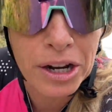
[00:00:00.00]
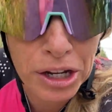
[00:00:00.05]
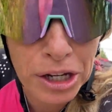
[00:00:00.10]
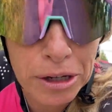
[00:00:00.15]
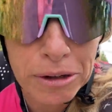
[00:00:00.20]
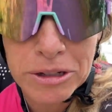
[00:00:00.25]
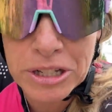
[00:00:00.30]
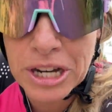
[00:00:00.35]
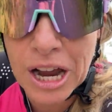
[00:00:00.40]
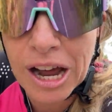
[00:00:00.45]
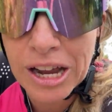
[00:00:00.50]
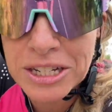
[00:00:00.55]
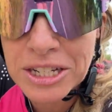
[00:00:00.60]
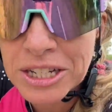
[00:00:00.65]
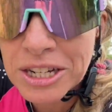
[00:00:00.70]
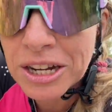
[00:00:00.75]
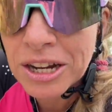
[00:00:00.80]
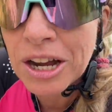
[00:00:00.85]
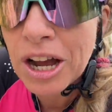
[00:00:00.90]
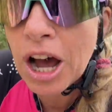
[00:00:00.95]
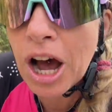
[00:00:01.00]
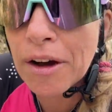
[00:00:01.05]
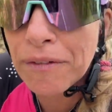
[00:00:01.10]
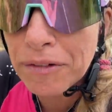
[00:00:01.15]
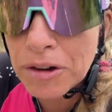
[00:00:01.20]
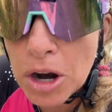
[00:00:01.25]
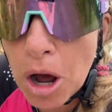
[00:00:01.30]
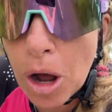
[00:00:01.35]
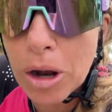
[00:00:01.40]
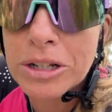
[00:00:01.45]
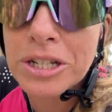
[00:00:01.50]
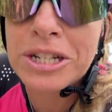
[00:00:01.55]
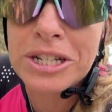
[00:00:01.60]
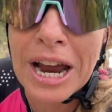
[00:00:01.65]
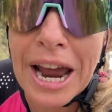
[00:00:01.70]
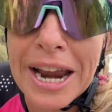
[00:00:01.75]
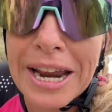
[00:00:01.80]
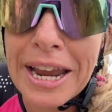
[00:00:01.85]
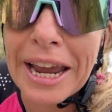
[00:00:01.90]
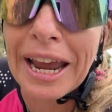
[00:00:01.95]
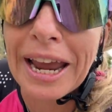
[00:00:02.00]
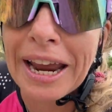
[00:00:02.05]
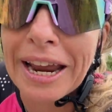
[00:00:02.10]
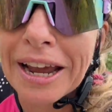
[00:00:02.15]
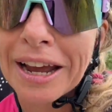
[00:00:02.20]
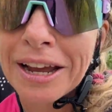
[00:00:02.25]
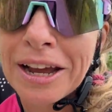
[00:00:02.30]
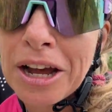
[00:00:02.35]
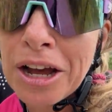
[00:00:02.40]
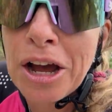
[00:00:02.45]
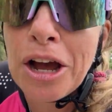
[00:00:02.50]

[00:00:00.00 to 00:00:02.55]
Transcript: accuse us of not taking